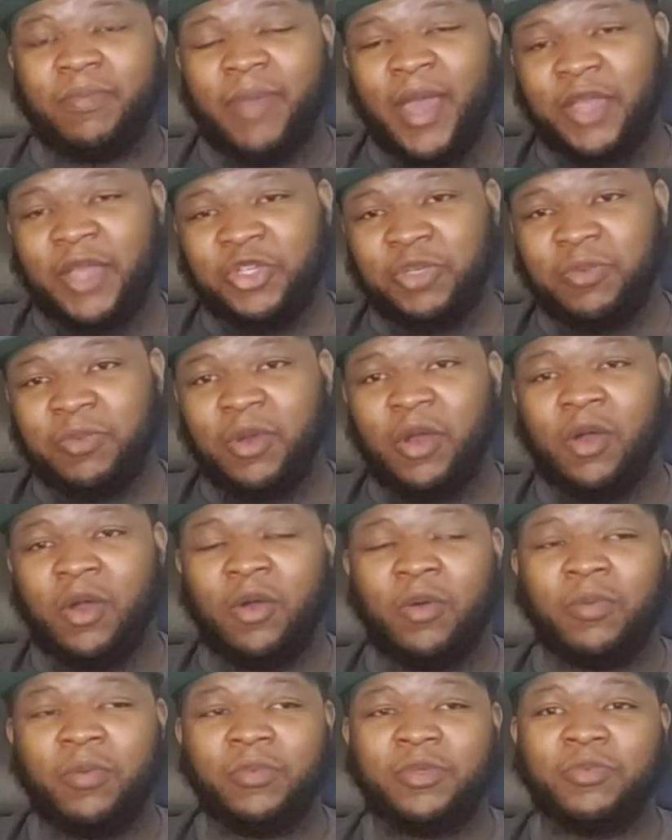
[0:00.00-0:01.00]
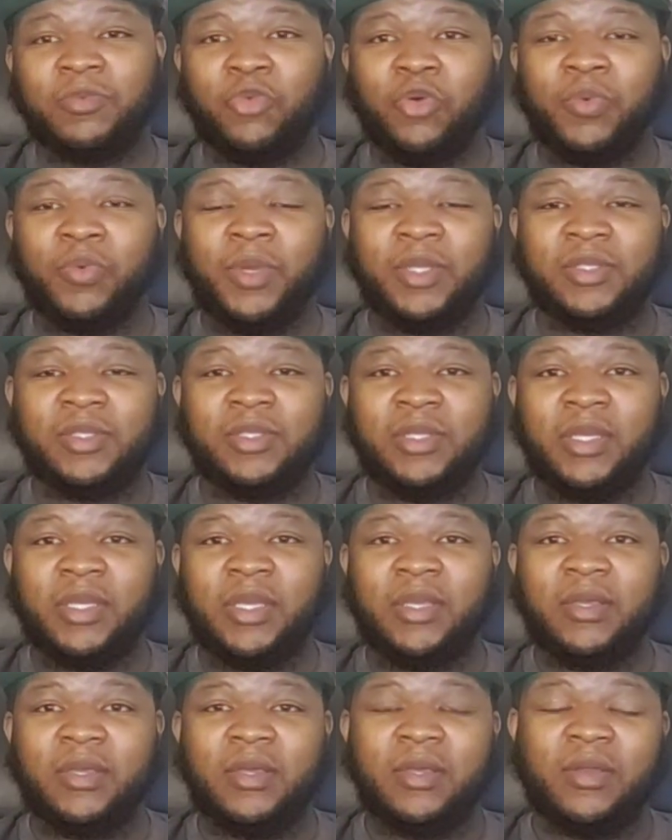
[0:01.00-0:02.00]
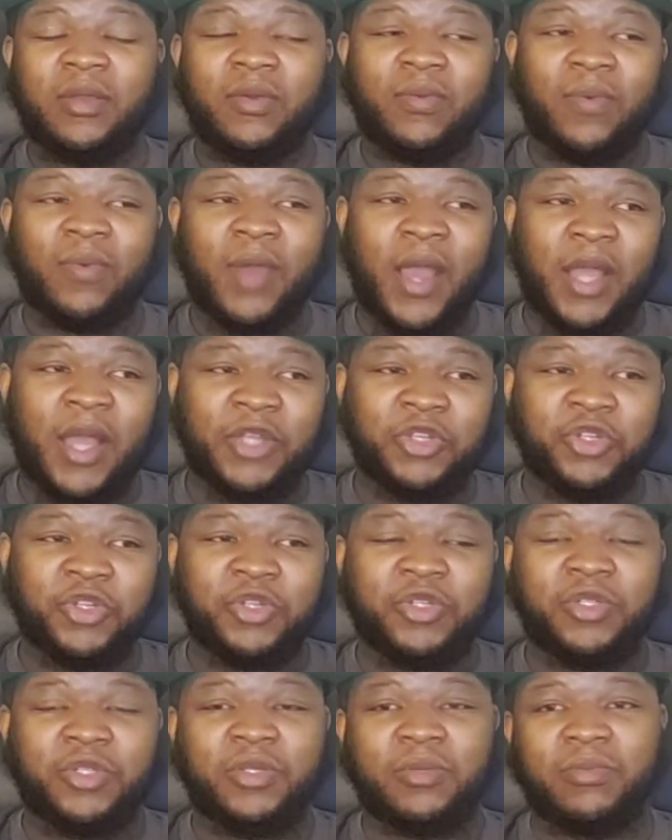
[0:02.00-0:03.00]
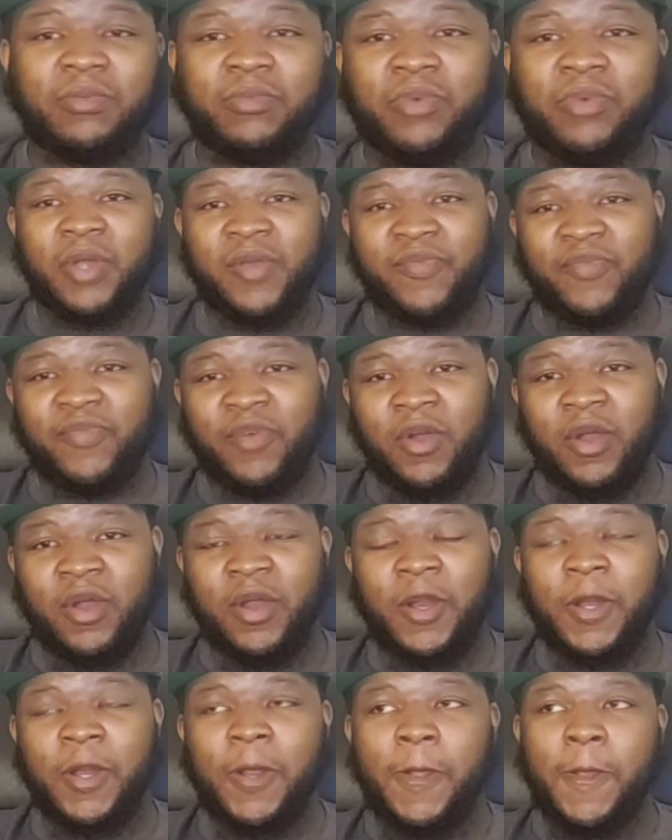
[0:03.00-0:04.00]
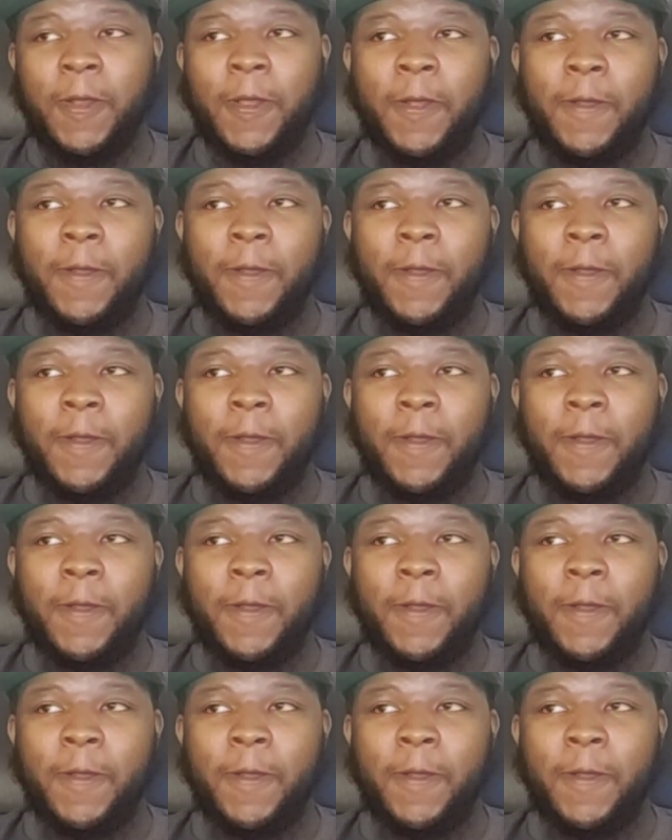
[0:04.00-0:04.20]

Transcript: Patrick Mahomes more recently, Rodgers, Brett Favre.